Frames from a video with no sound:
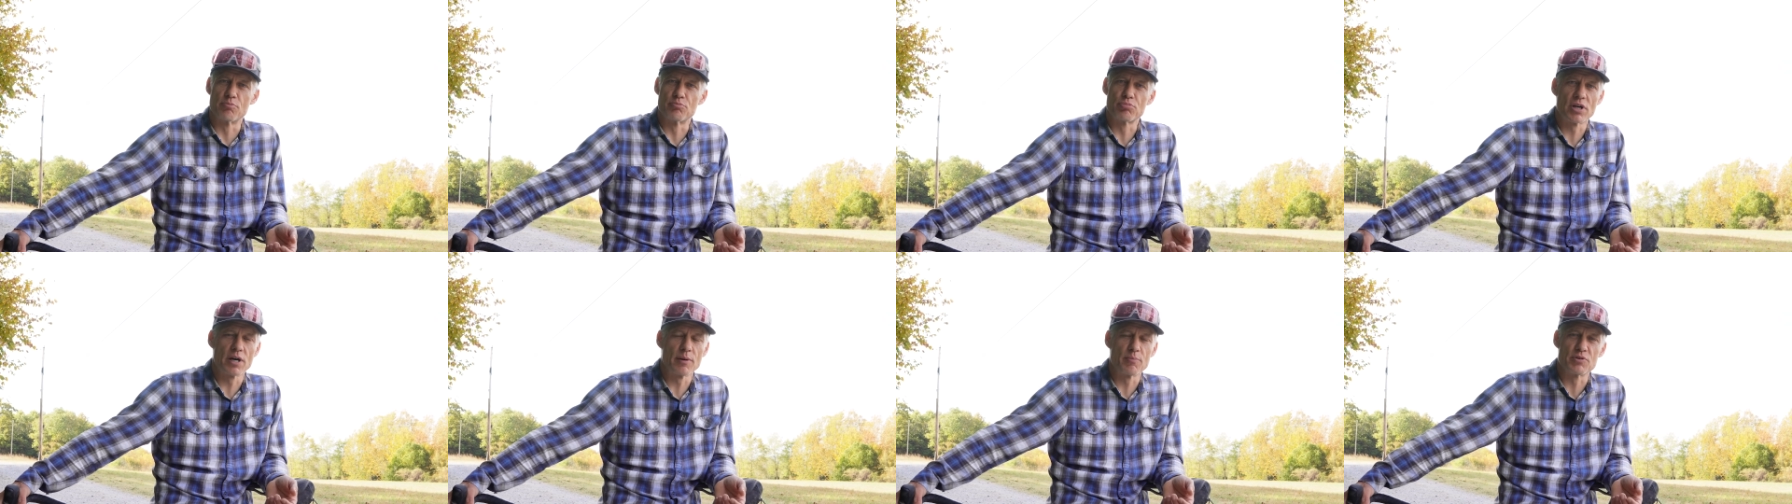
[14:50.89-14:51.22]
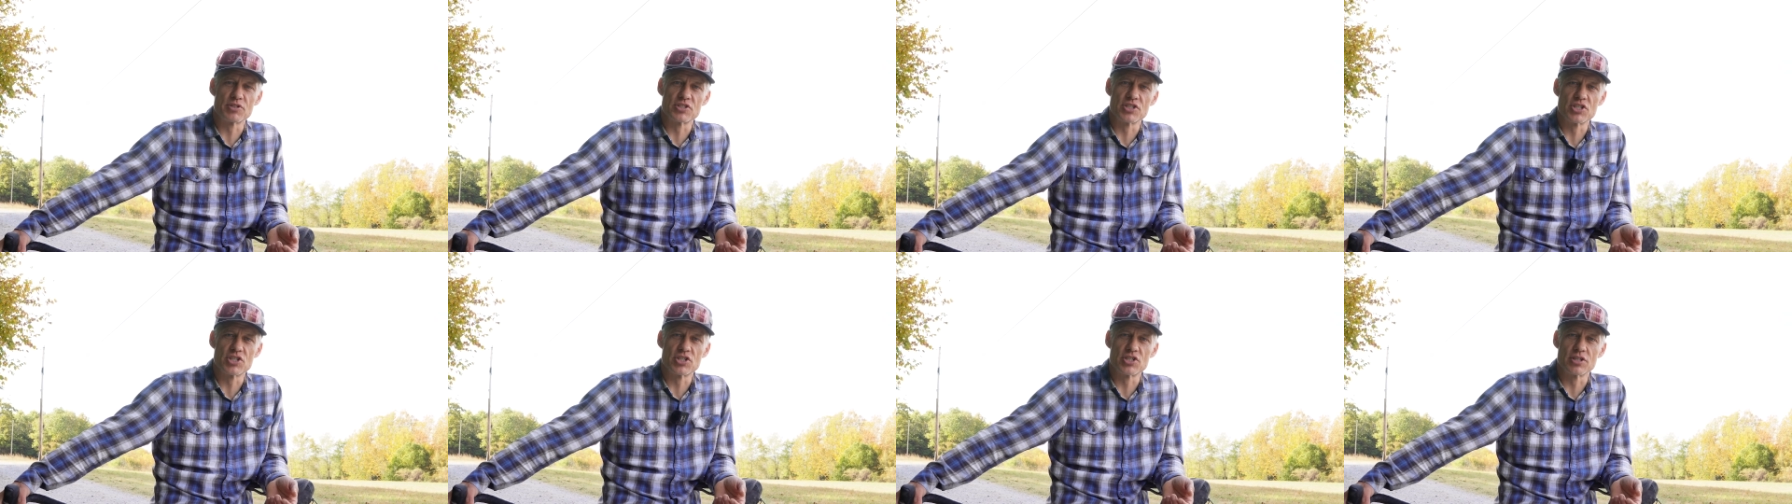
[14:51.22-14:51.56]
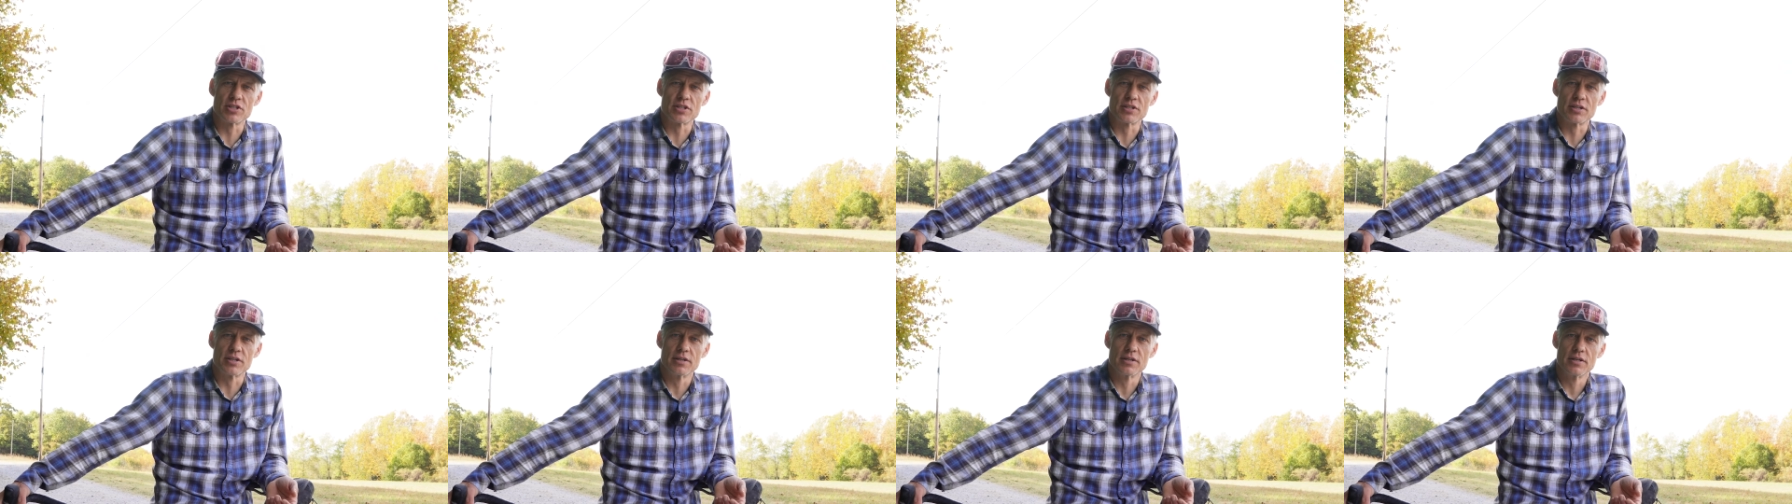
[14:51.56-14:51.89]

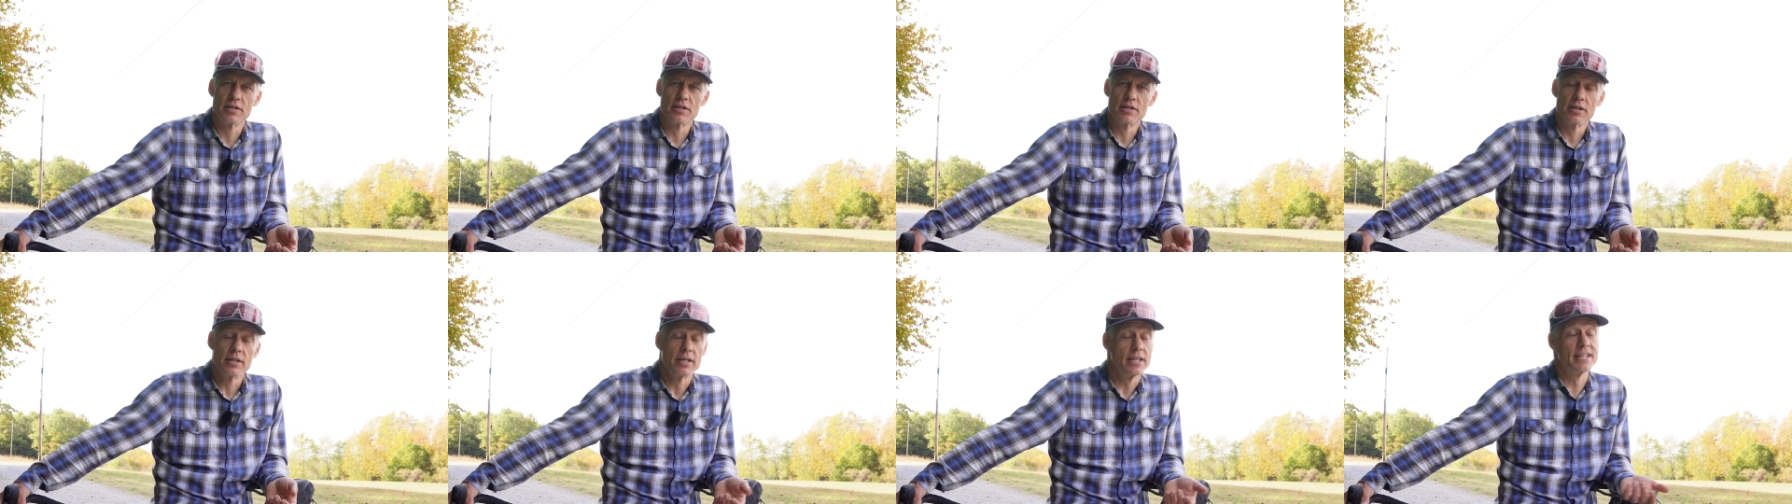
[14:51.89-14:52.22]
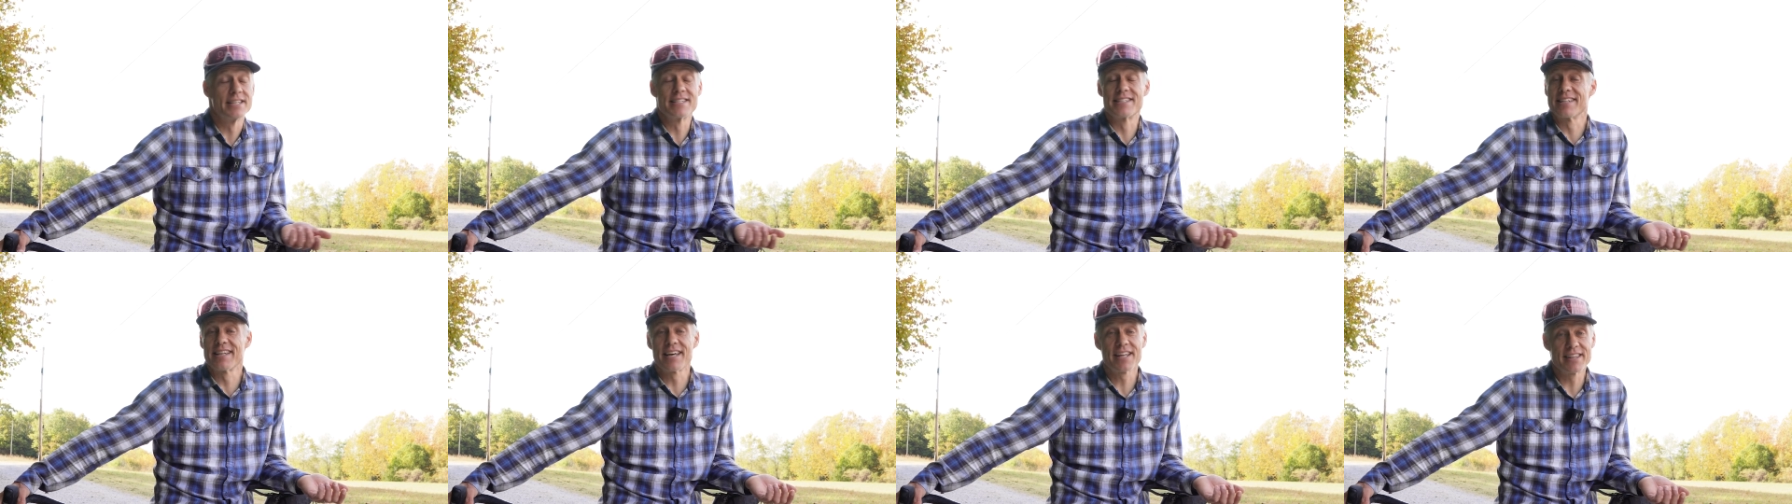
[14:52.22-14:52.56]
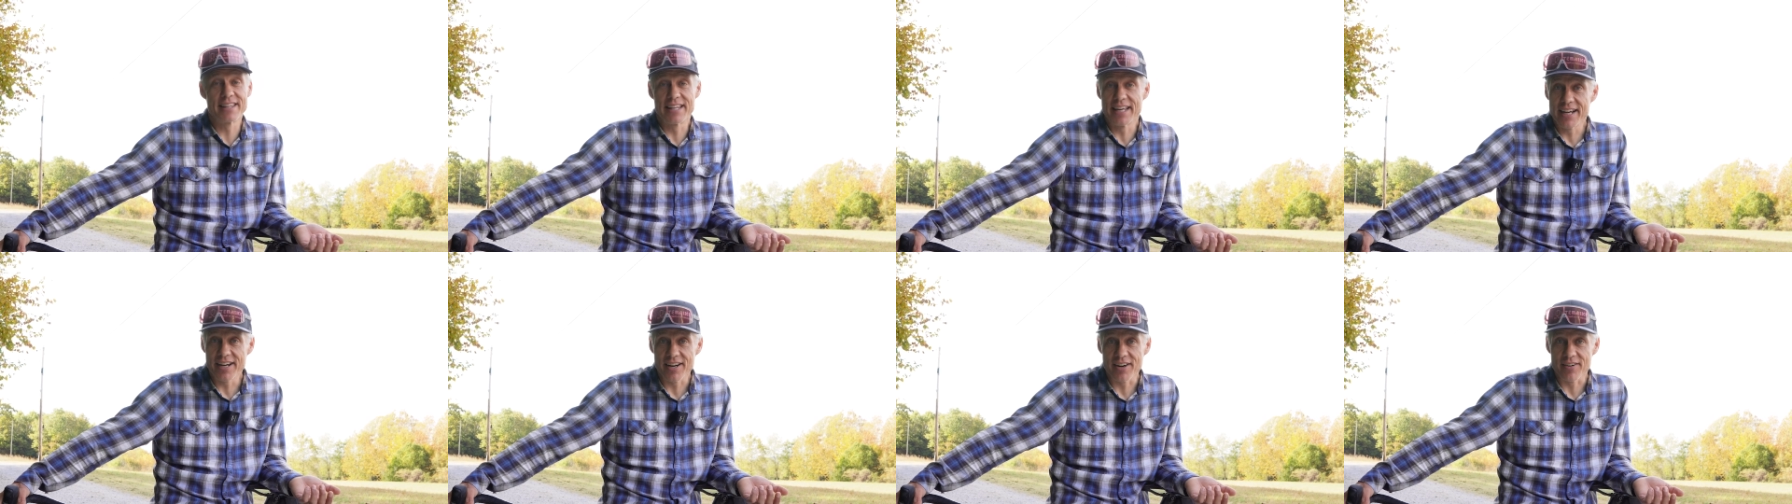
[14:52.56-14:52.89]
proposition is
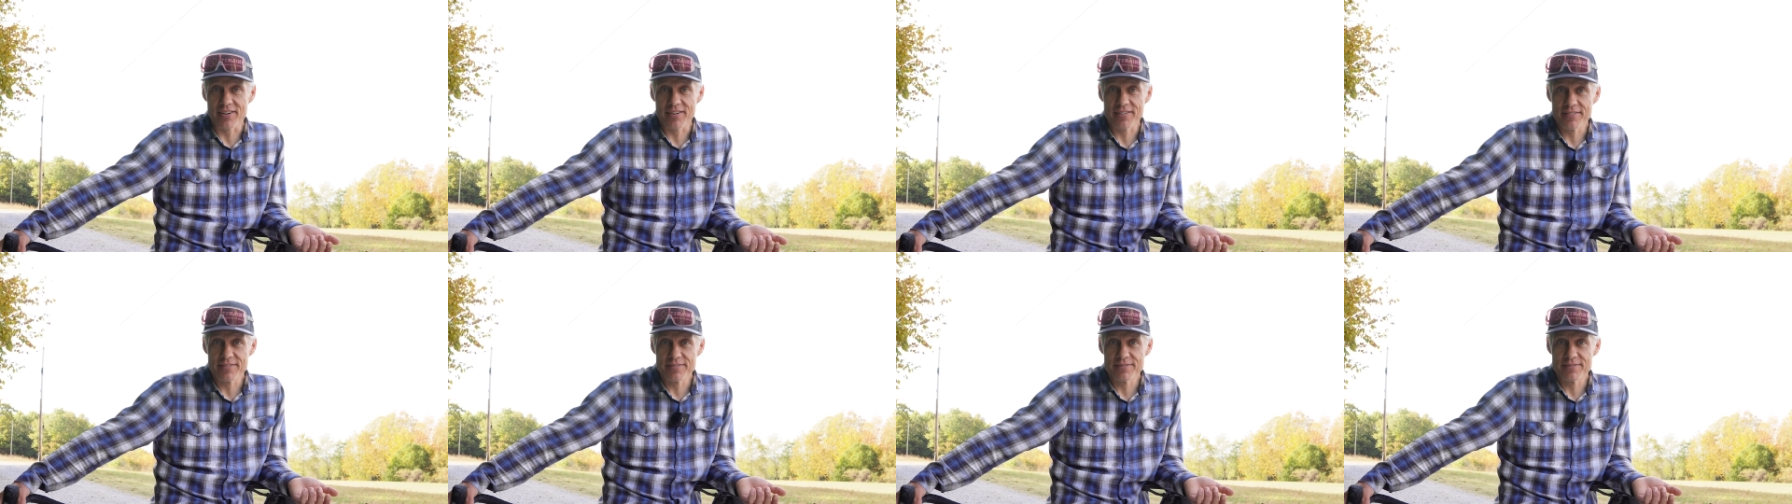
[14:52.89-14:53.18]
not there.